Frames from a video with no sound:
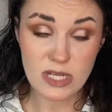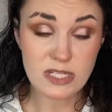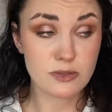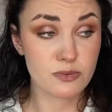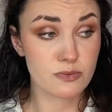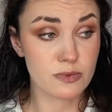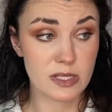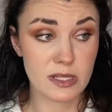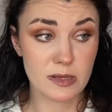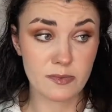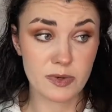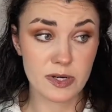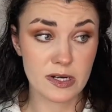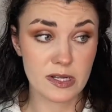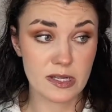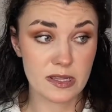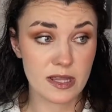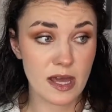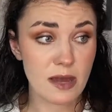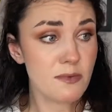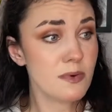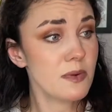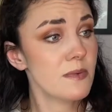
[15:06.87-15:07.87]
really pretty.
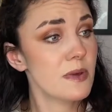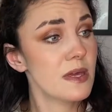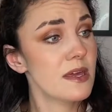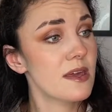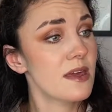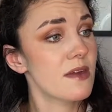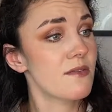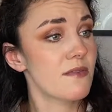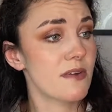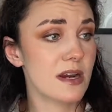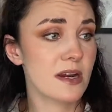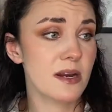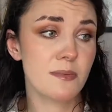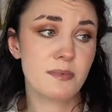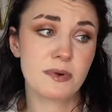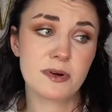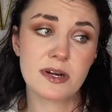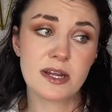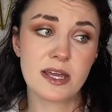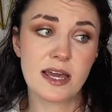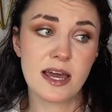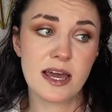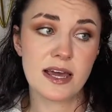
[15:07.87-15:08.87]
That would be very
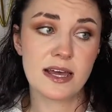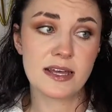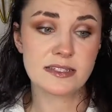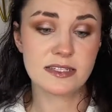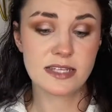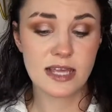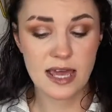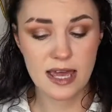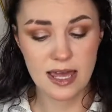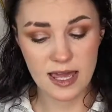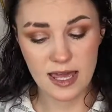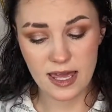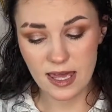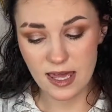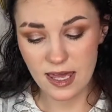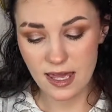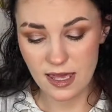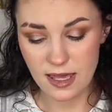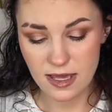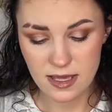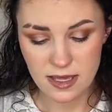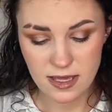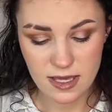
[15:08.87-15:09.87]
pretty as
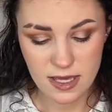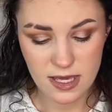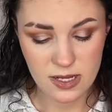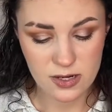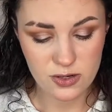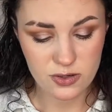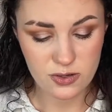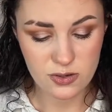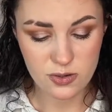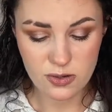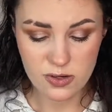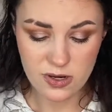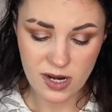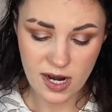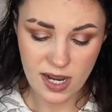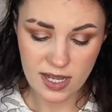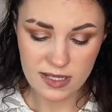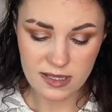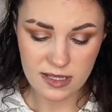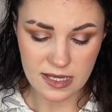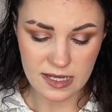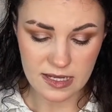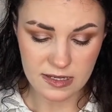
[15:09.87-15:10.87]
a inner corner
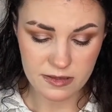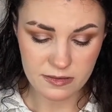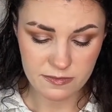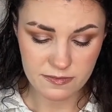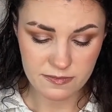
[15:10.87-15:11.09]
highlight.